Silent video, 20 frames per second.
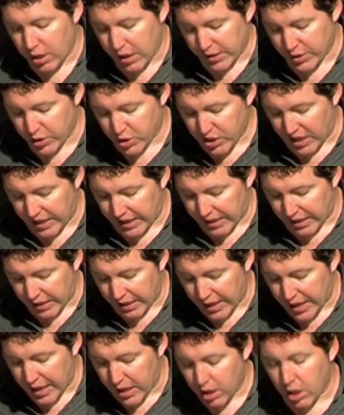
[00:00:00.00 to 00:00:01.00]
And
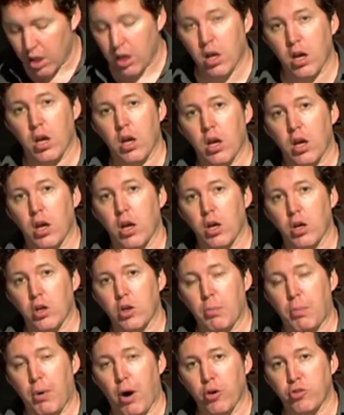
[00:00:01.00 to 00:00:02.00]
secondly,
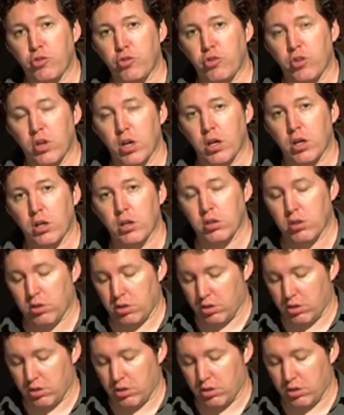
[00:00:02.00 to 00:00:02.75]
your posture